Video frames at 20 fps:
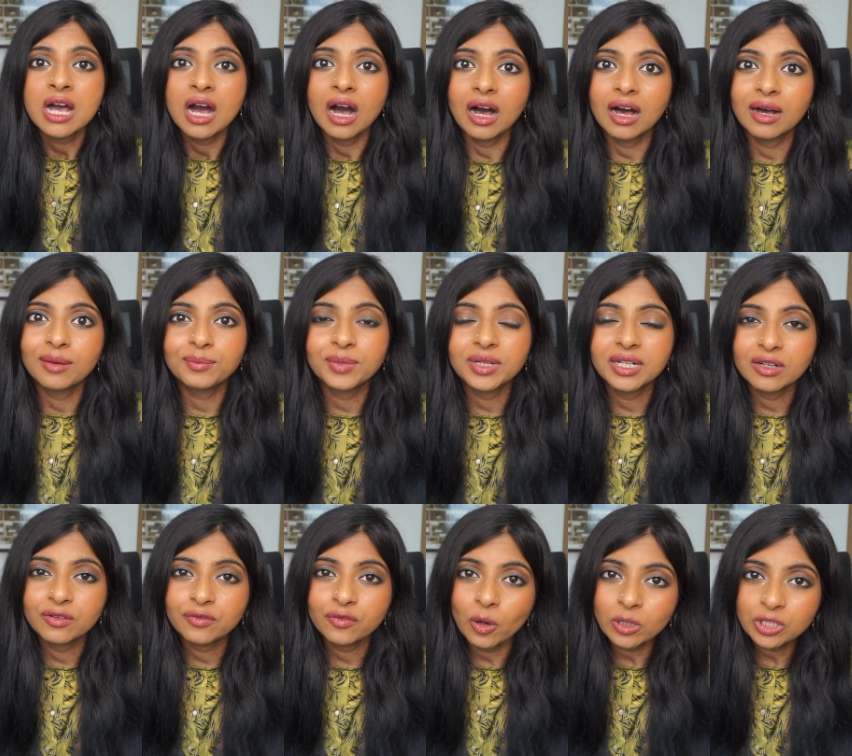But
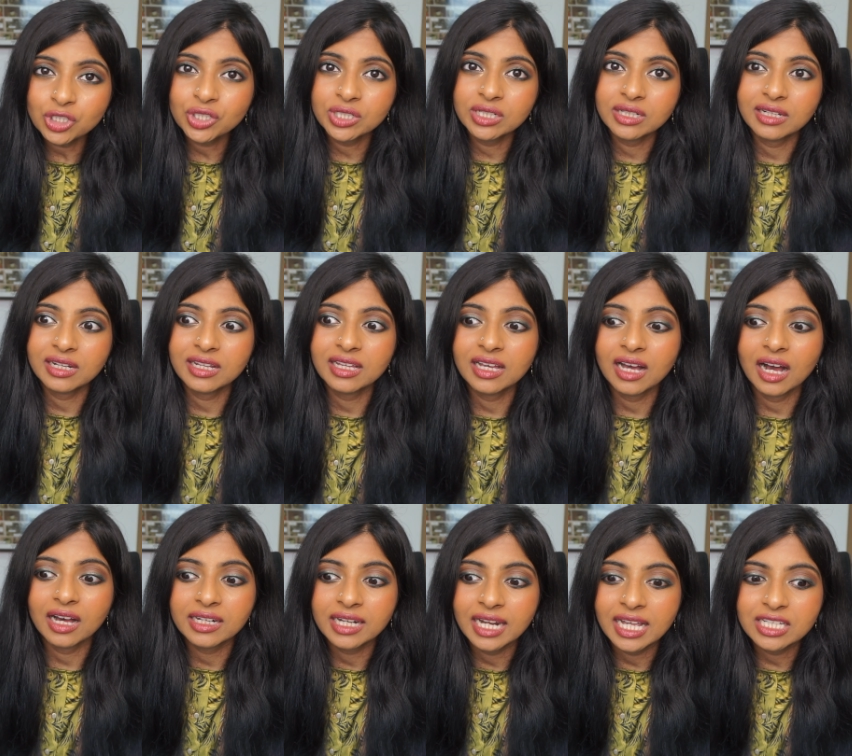unfortunately,
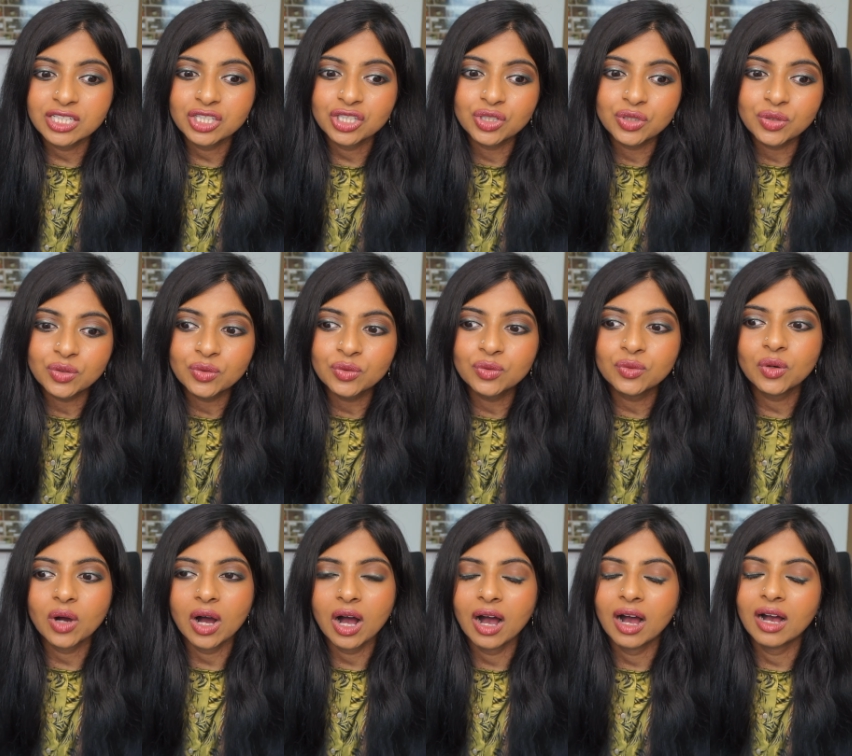unless
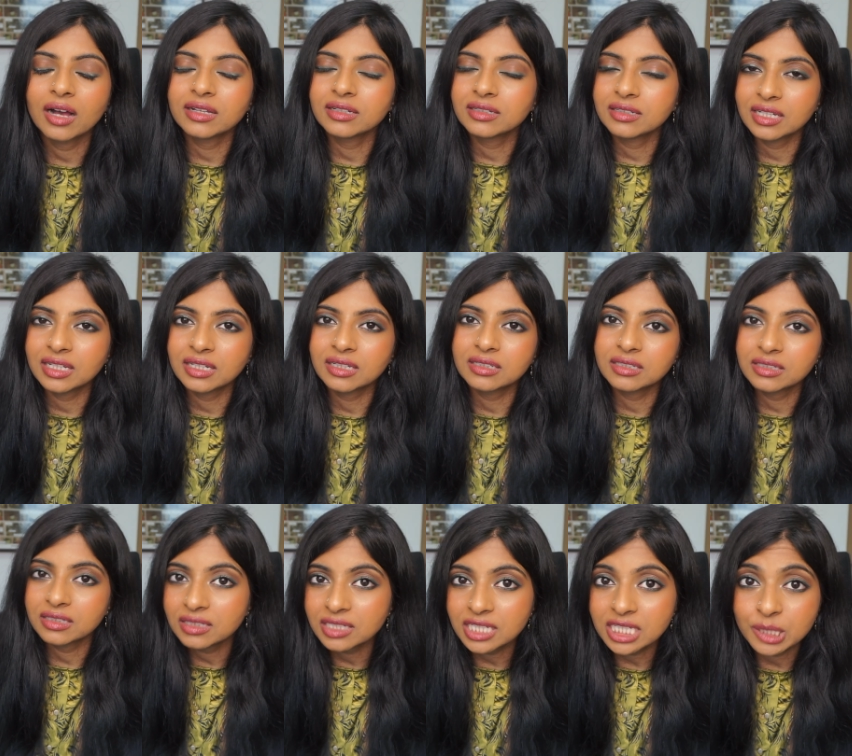you are in a
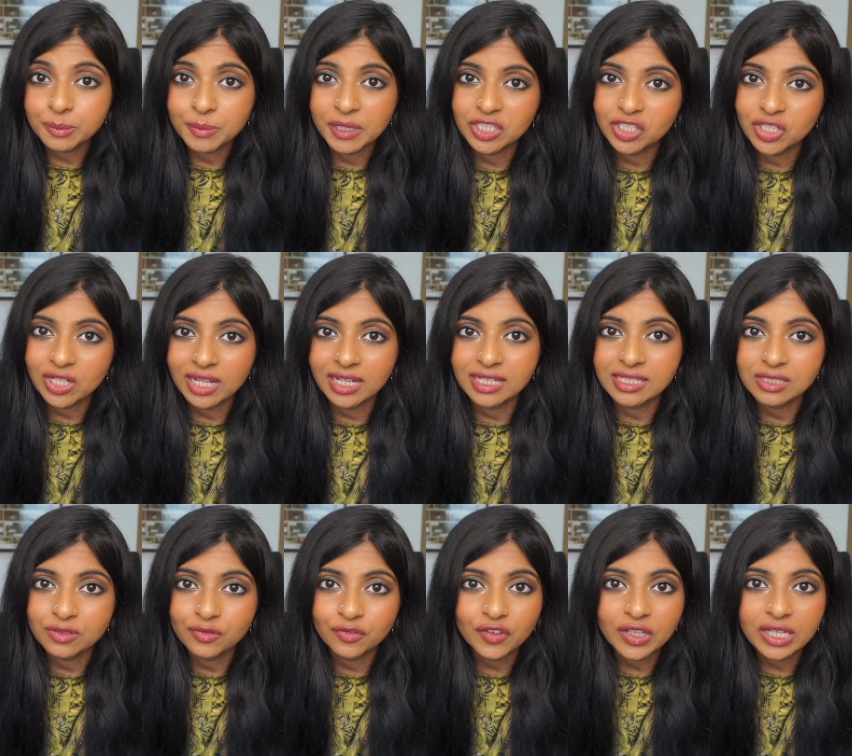really specialized
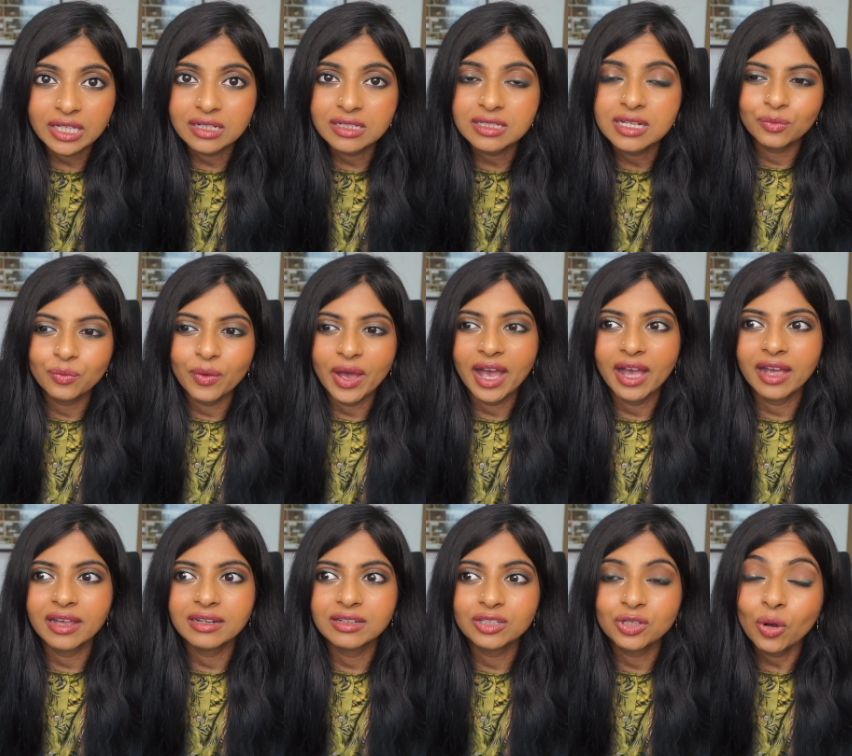field
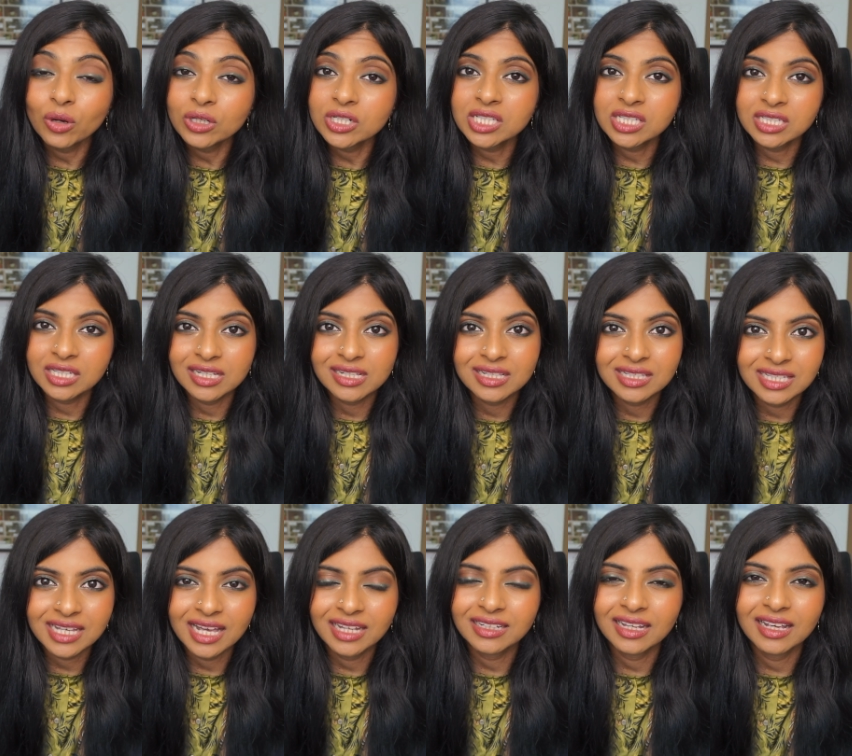where your skill
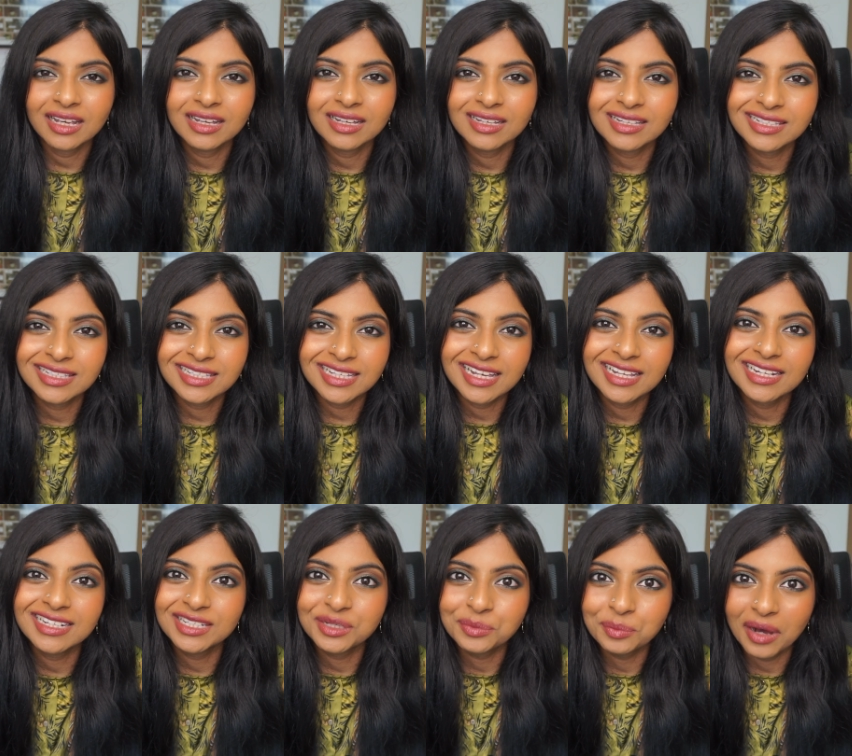set is
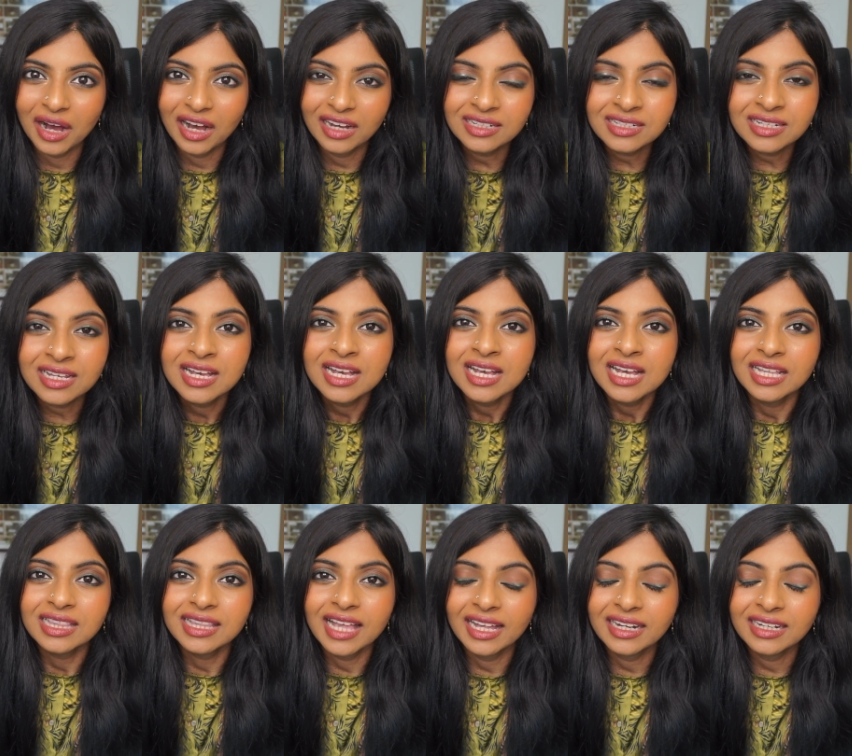in demand,
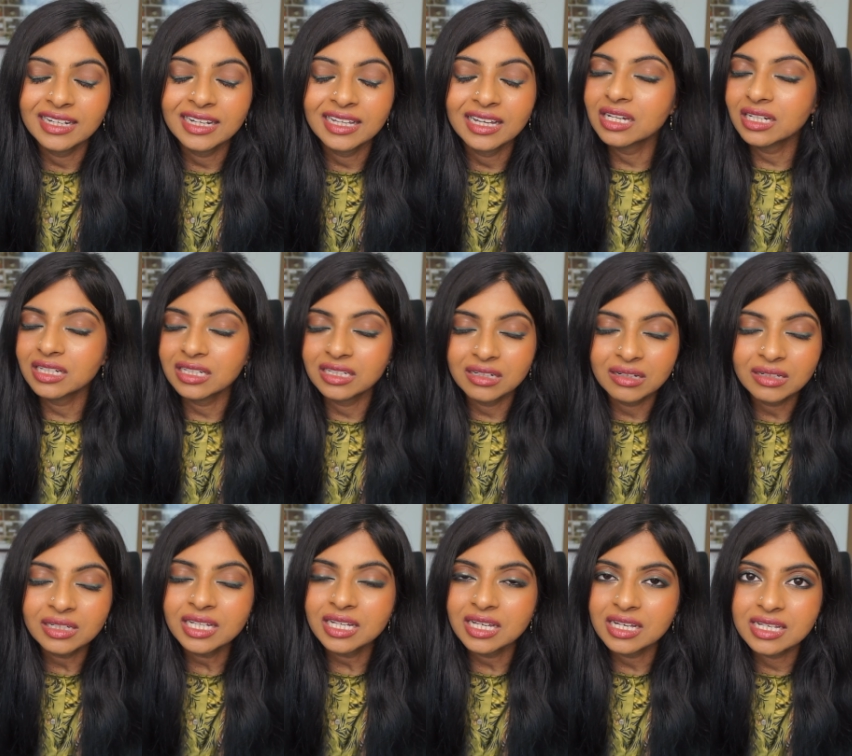then it
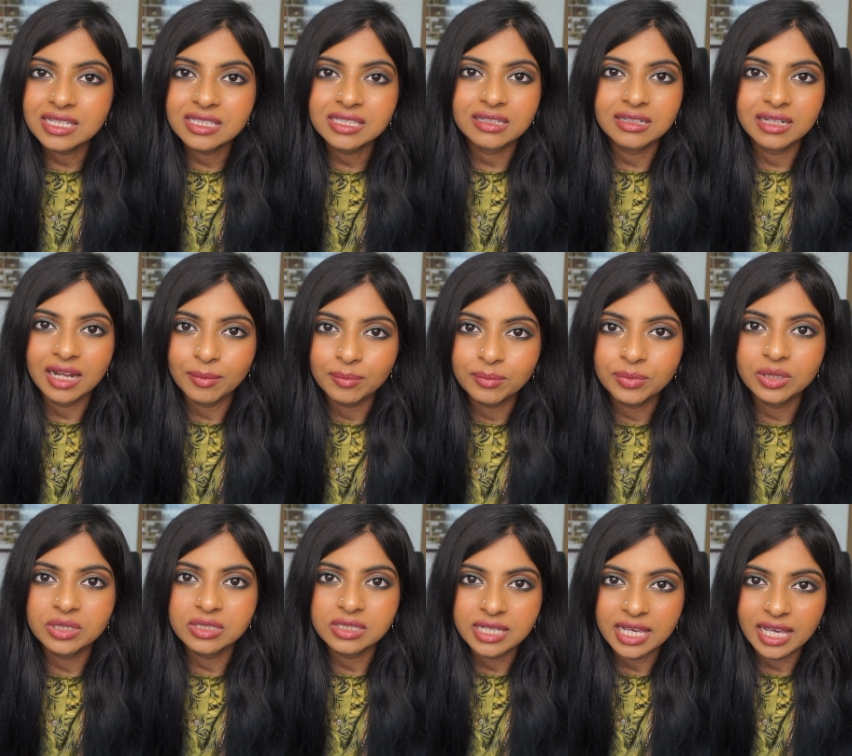really is a
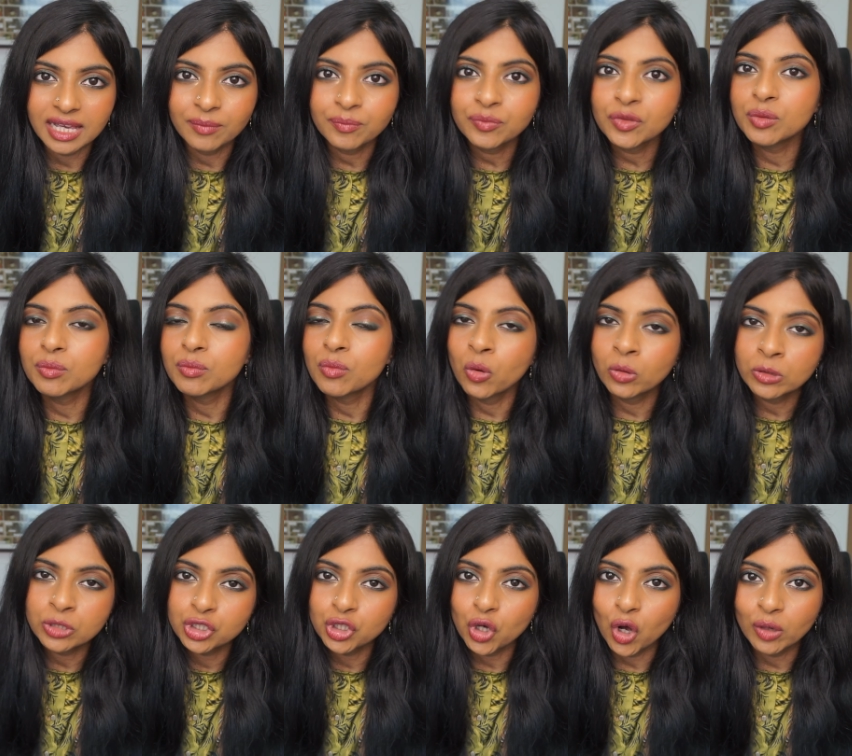numbers game. The more
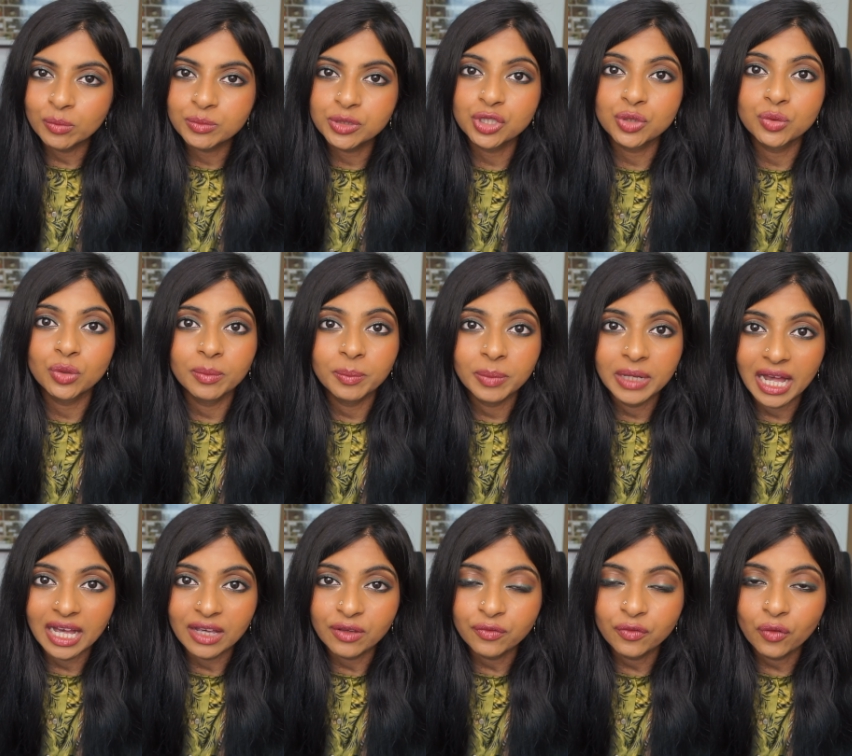jobs you
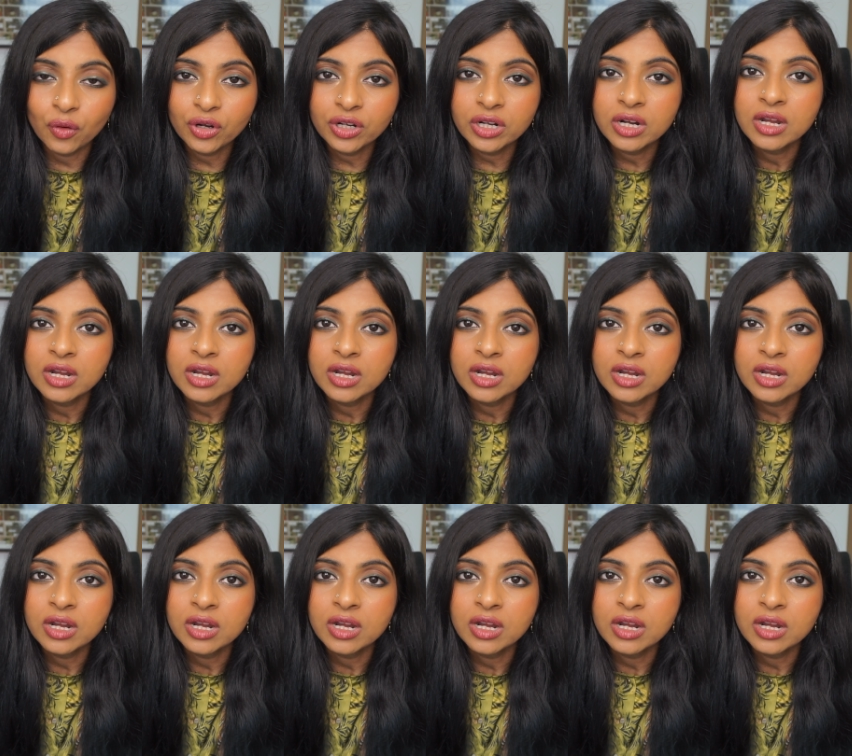apply for,